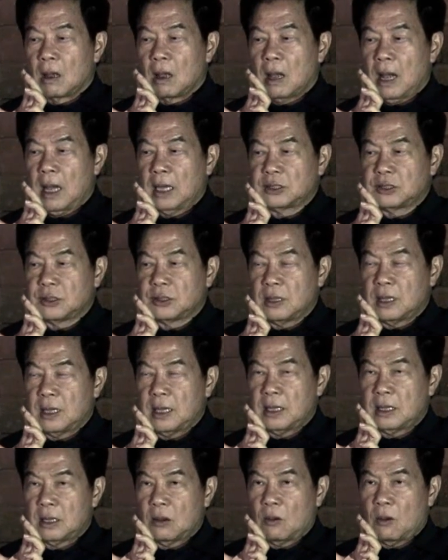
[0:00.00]

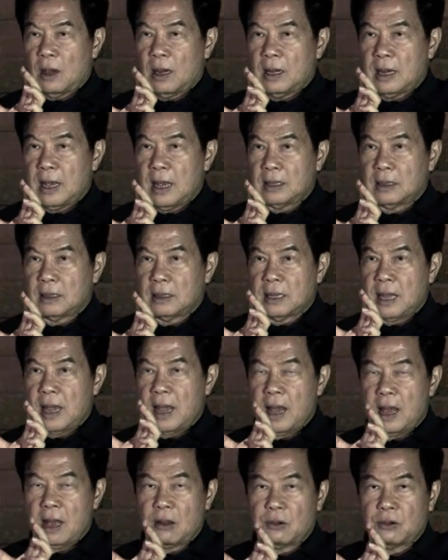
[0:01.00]
actually the one that
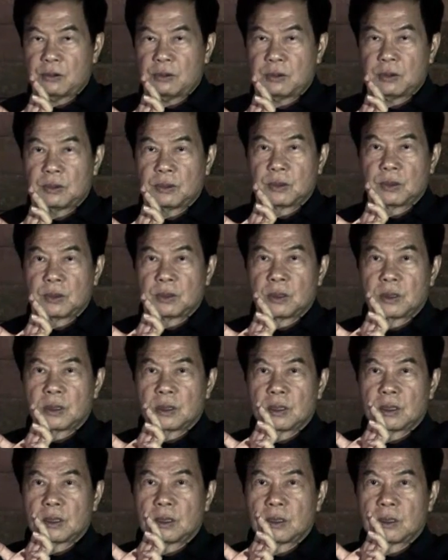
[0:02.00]
tell
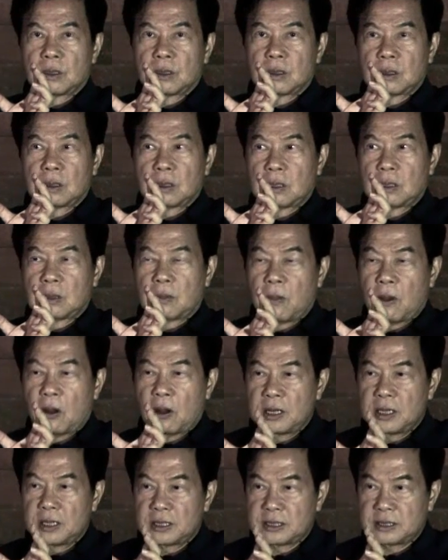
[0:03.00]
the
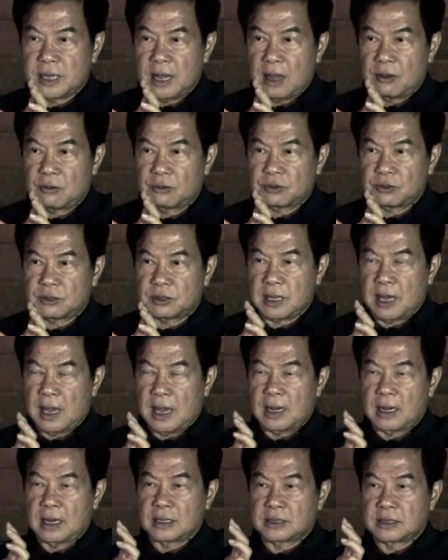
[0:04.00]
body cells
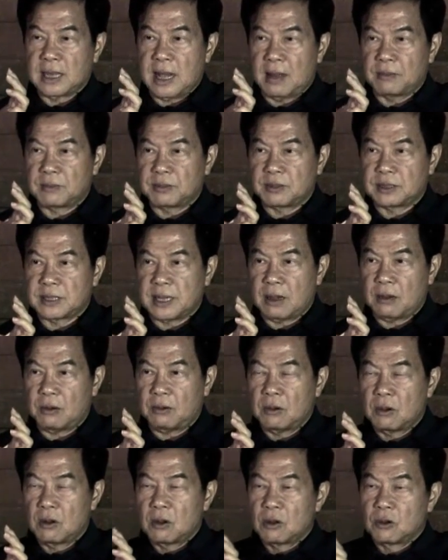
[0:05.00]
and the stem cell
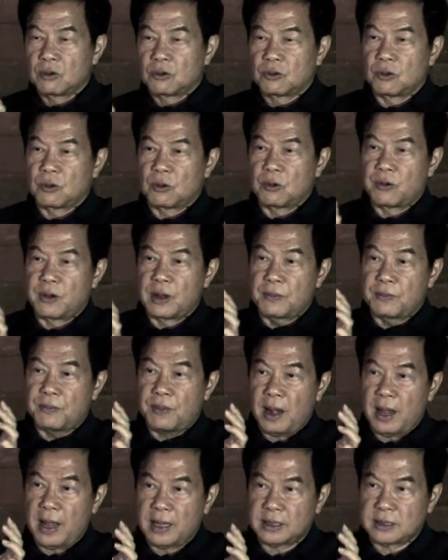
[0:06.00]
to
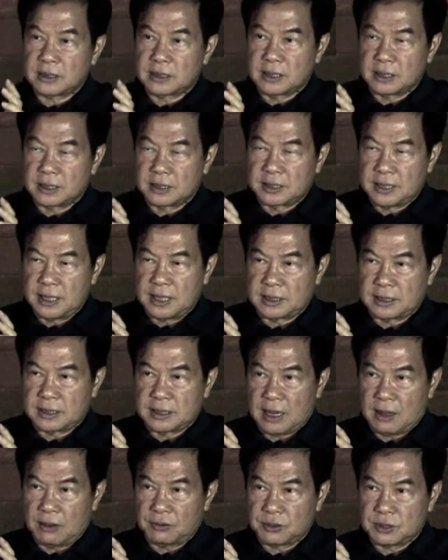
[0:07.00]
replace the sick
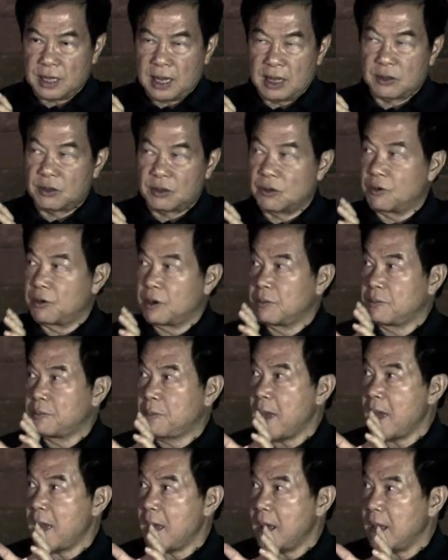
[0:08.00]
cells and to
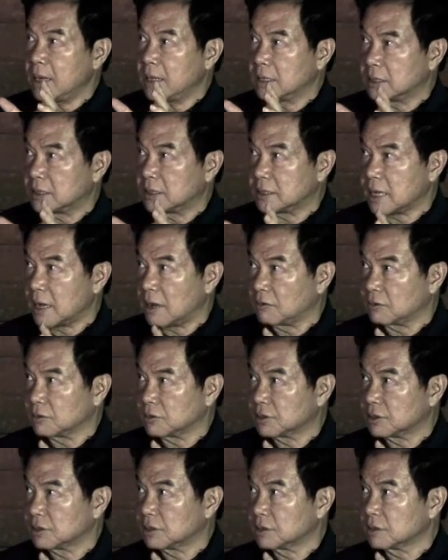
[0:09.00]
repair the
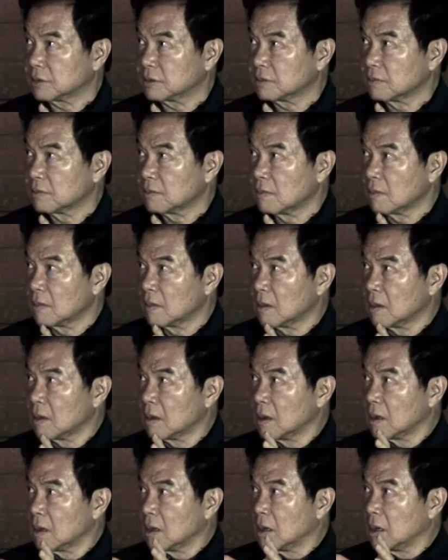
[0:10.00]
cells.
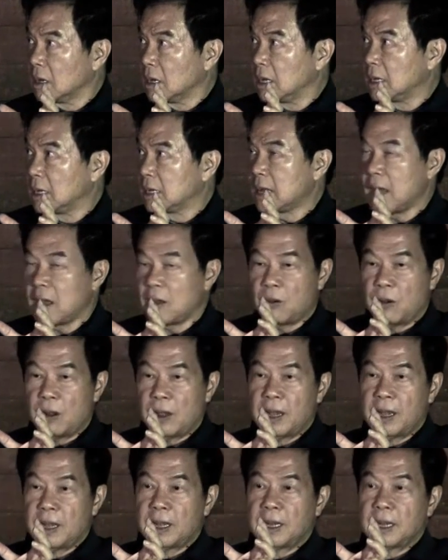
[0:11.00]
In that
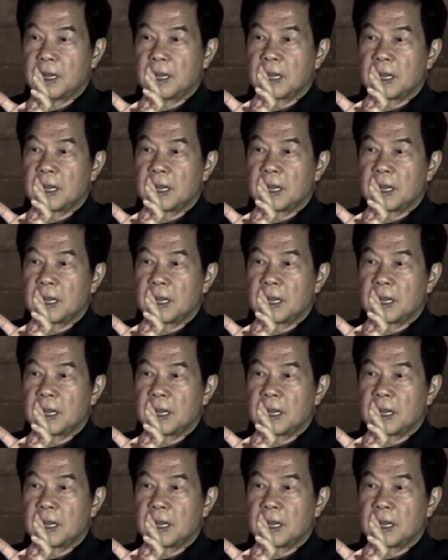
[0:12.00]
way,